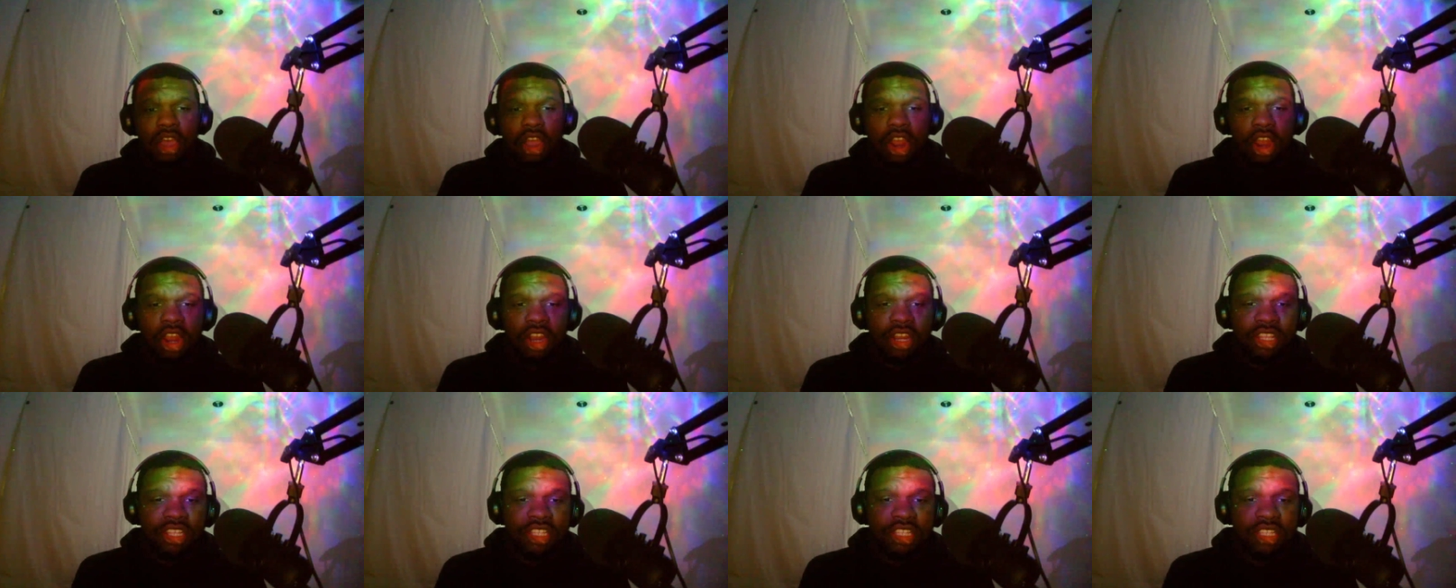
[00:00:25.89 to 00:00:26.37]

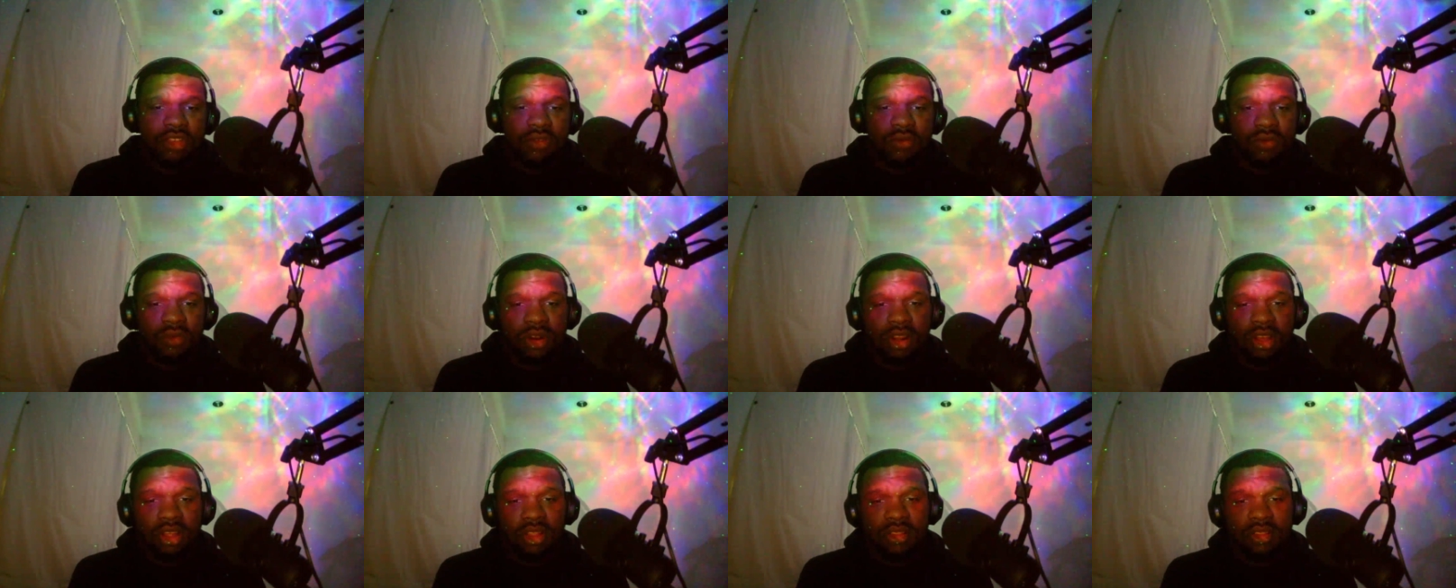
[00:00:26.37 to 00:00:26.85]
RDC
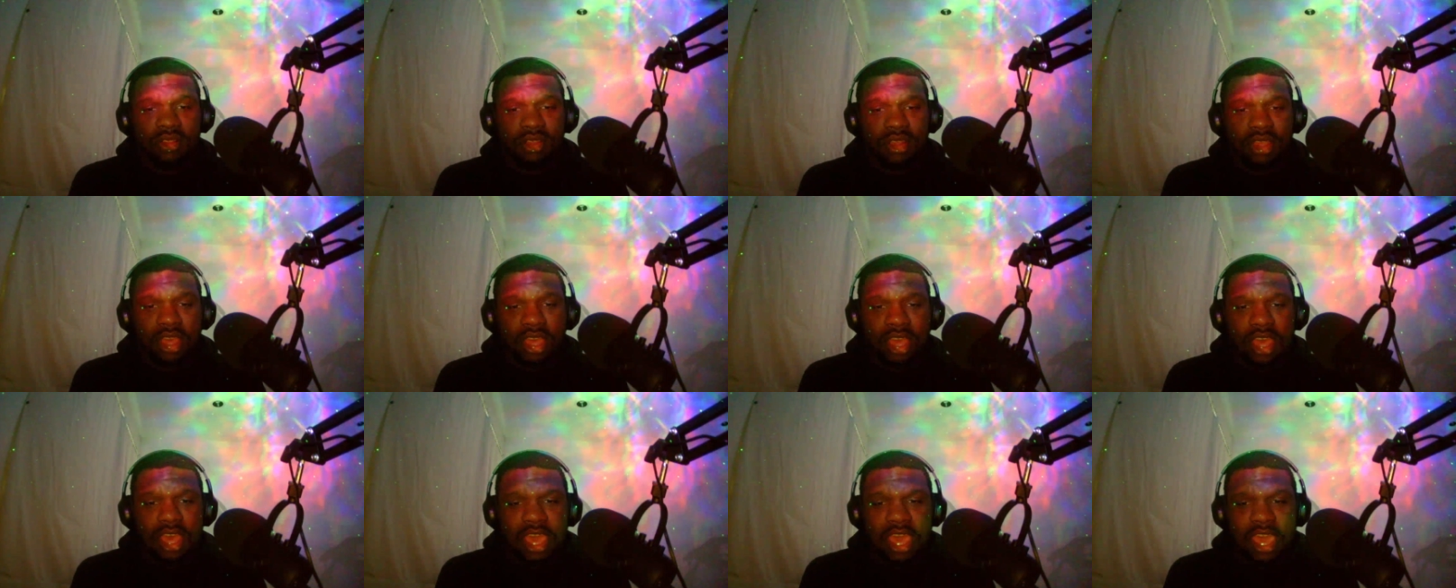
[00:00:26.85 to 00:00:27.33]
World.
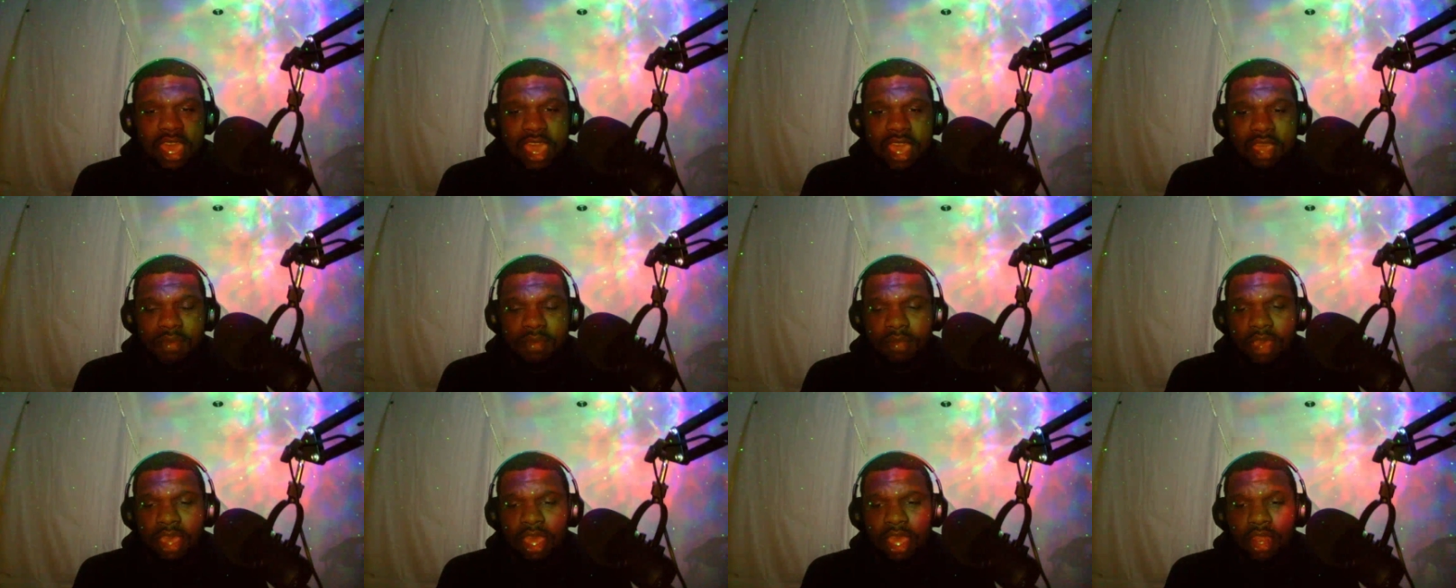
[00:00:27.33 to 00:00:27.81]

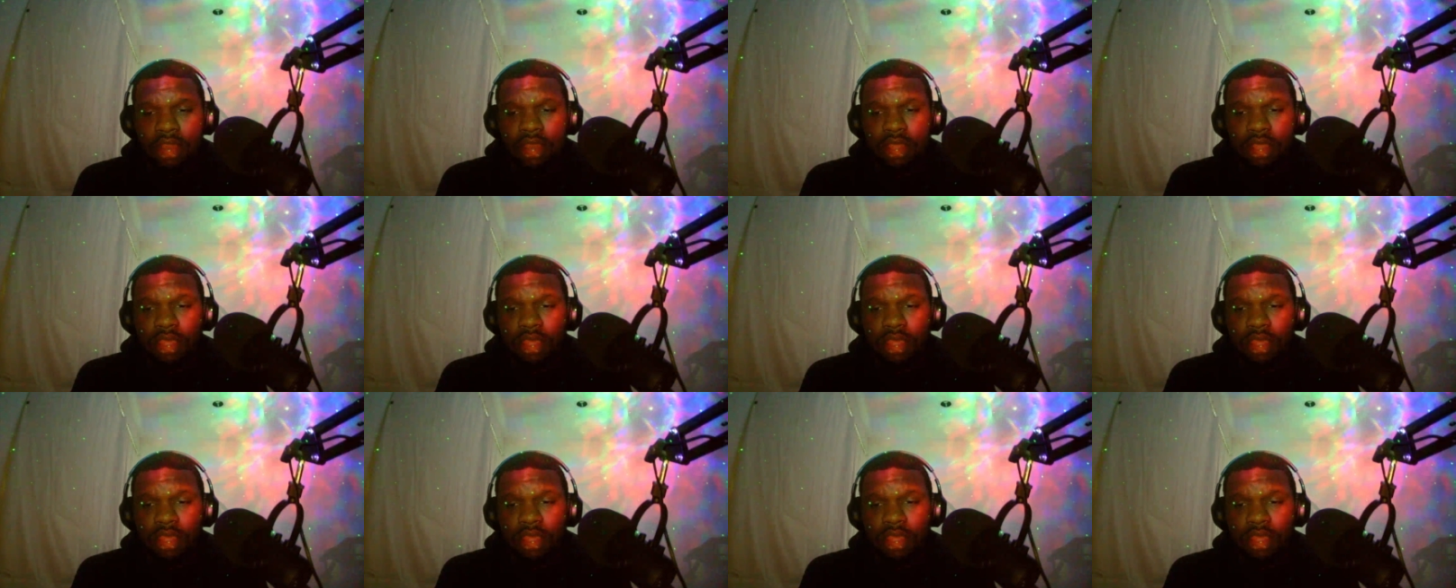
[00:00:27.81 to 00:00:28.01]
Hey man,